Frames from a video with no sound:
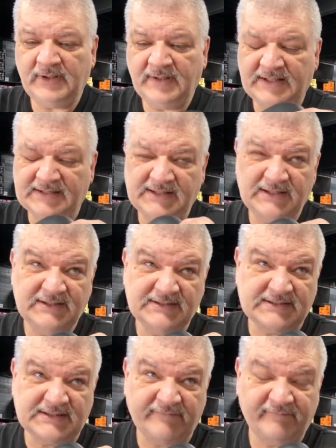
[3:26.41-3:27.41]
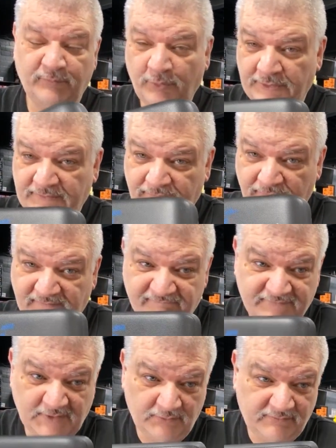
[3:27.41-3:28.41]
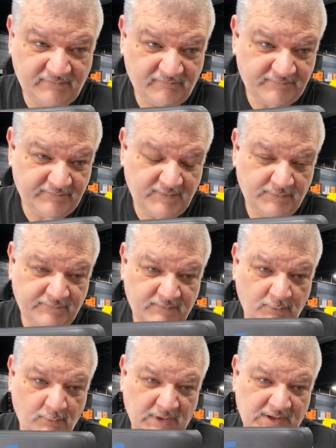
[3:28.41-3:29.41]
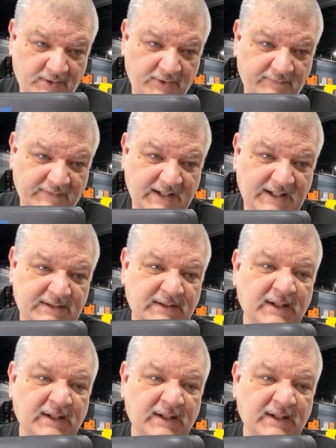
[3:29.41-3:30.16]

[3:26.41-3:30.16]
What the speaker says: That is 7.3 volts for those who want to know that.